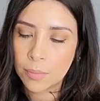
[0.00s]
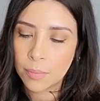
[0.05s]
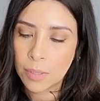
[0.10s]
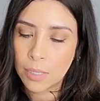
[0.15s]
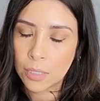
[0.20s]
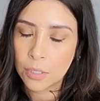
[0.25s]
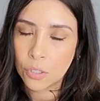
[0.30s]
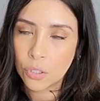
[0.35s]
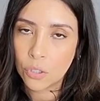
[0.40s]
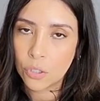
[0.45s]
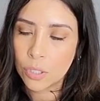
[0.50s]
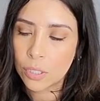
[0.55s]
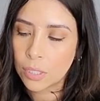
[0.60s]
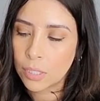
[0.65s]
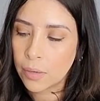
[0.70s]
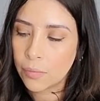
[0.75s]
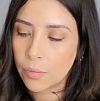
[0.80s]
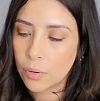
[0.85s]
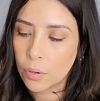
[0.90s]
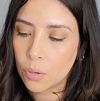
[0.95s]
because you
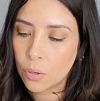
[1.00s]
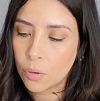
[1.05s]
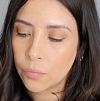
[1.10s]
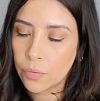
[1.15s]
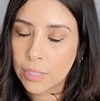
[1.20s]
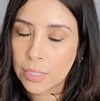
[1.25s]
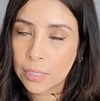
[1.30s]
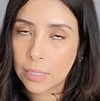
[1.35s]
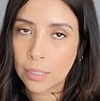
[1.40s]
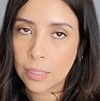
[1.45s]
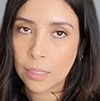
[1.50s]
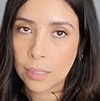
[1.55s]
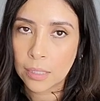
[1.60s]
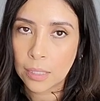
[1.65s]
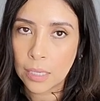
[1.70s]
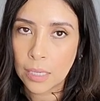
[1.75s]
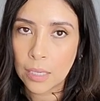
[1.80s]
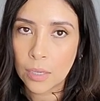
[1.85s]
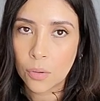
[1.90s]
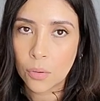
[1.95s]
just never know if it's gonna
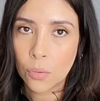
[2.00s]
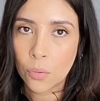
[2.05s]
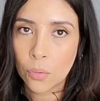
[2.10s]
leak